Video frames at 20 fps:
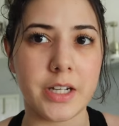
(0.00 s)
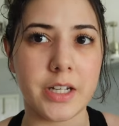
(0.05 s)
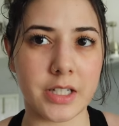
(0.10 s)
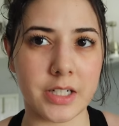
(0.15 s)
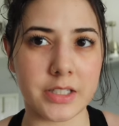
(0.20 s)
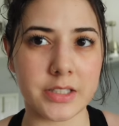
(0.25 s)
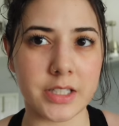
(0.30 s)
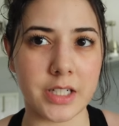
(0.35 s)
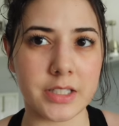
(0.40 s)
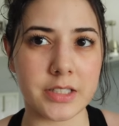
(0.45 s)
Done
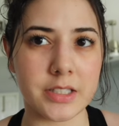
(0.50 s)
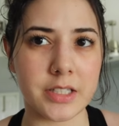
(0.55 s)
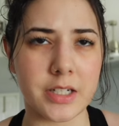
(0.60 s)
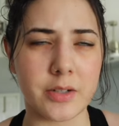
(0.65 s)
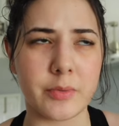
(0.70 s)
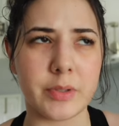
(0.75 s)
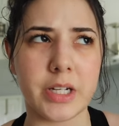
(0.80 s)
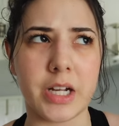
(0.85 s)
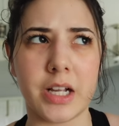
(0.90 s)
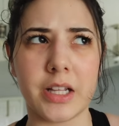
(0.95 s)
and Dusted,
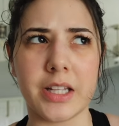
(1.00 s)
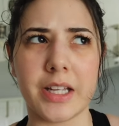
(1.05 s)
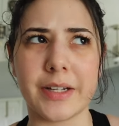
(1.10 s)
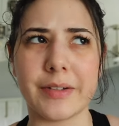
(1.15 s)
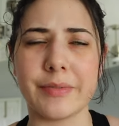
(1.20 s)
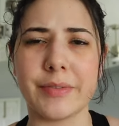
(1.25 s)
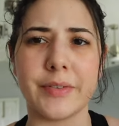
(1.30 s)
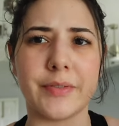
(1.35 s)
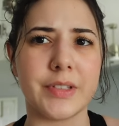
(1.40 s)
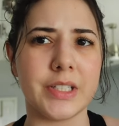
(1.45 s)
and we got like
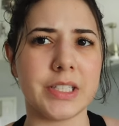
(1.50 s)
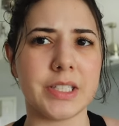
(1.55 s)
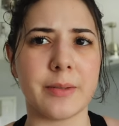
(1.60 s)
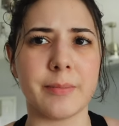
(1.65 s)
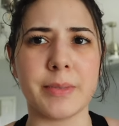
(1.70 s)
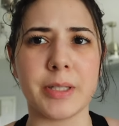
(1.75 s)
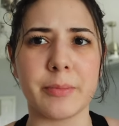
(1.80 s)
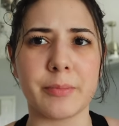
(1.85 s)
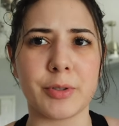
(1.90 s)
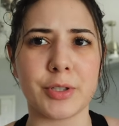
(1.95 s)
50
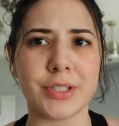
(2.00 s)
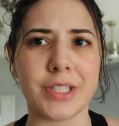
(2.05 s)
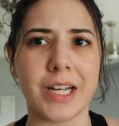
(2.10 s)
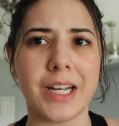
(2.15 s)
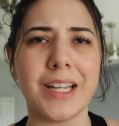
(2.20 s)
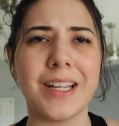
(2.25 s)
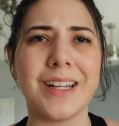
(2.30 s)
something percent